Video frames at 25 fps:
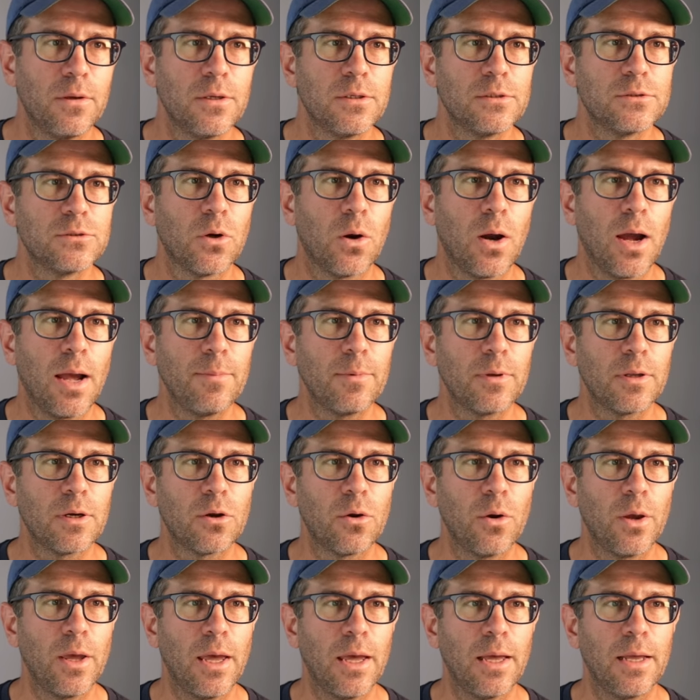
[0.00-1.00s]
So I'm going to
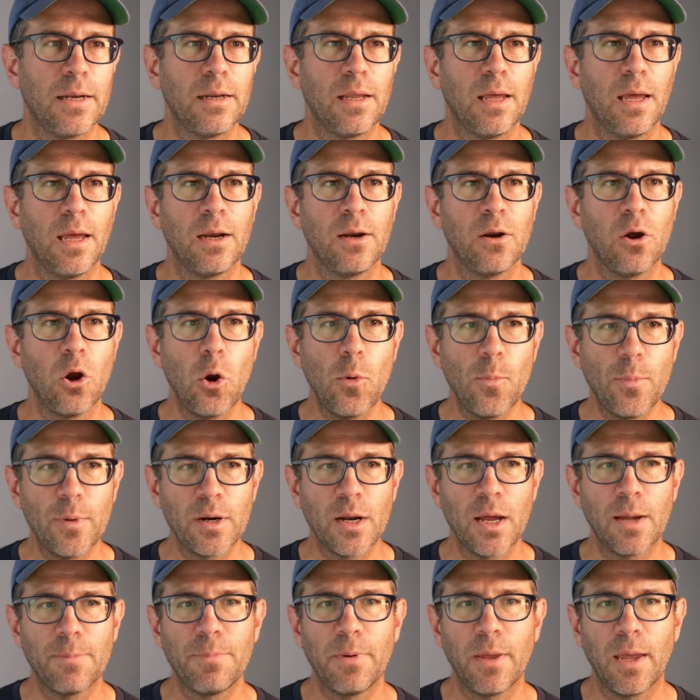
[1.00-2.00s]
go ahead and open
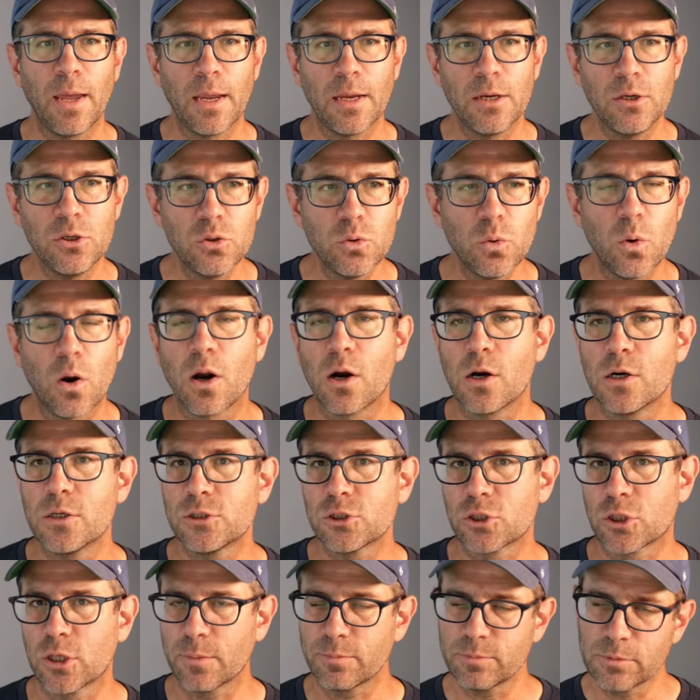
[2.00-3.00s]
up a new R
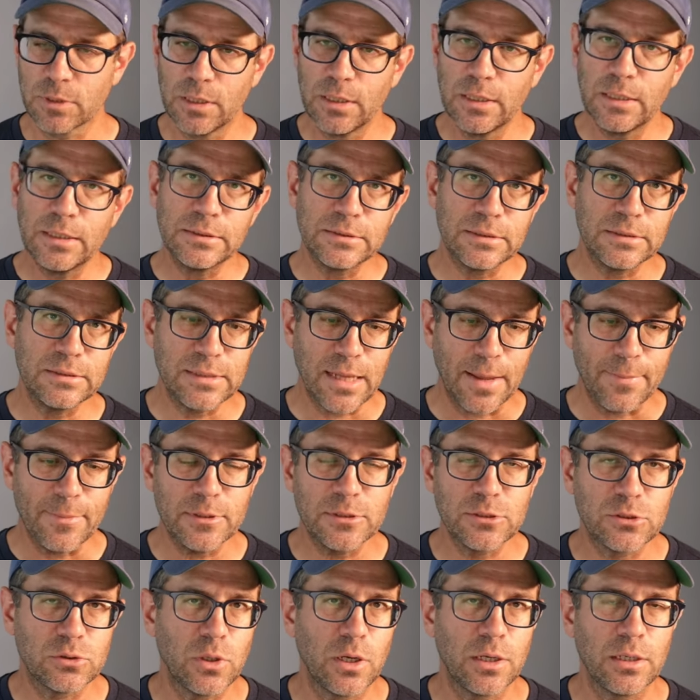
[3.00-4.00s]
script to
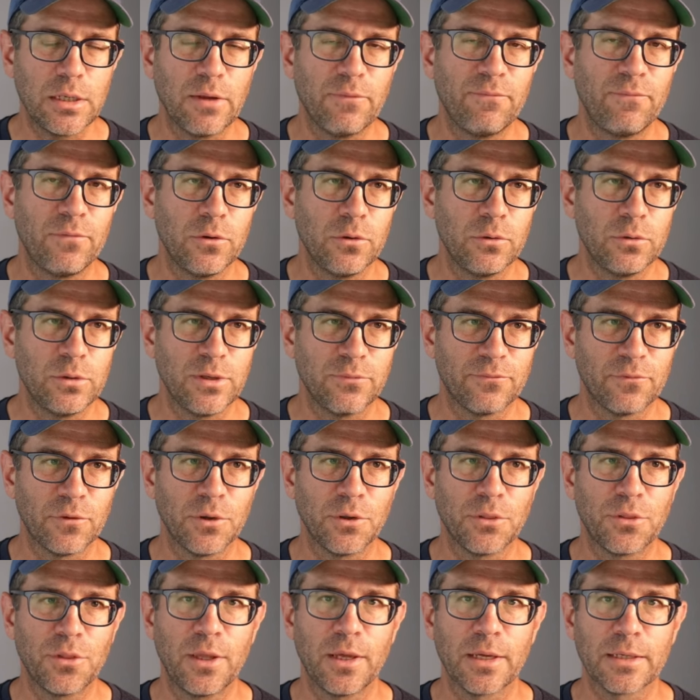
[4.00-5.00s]
demonstrate a few
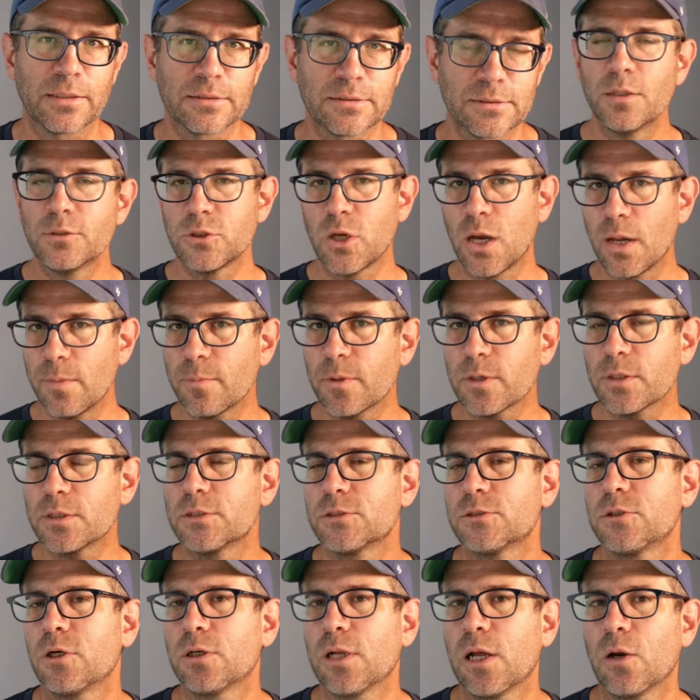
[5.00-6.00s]
different things. So I'm going to
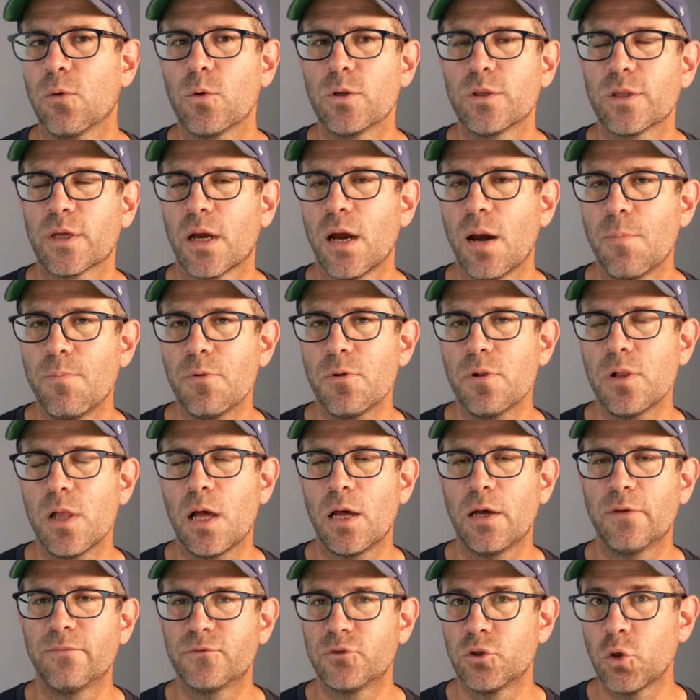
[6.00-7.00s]
start out with a couple
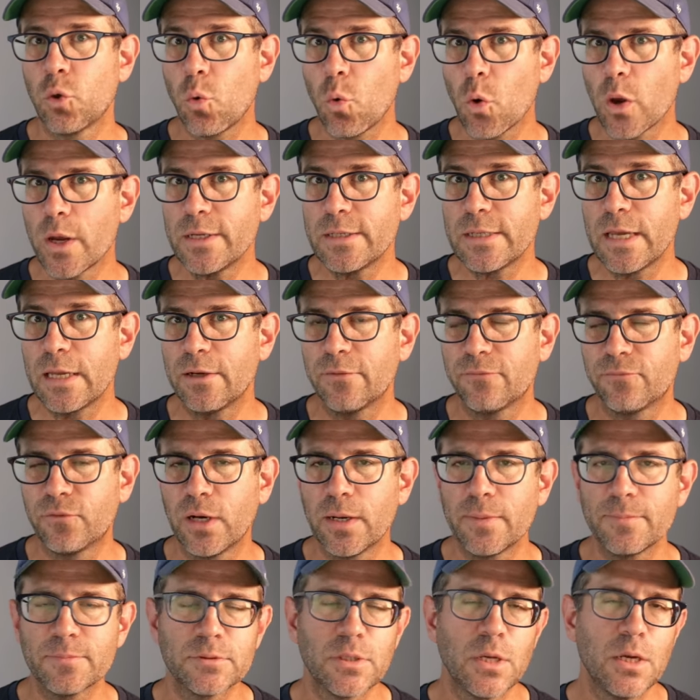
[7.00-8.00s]
of toy data
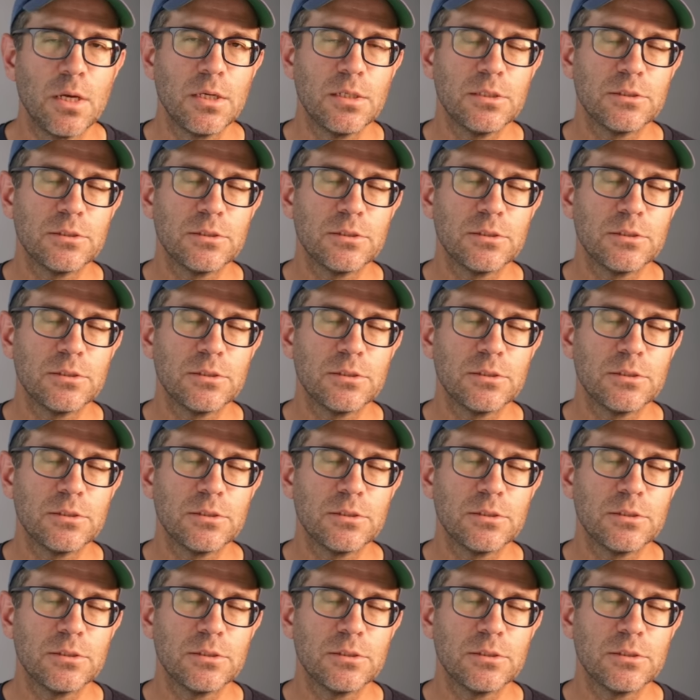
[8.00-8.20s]
frames.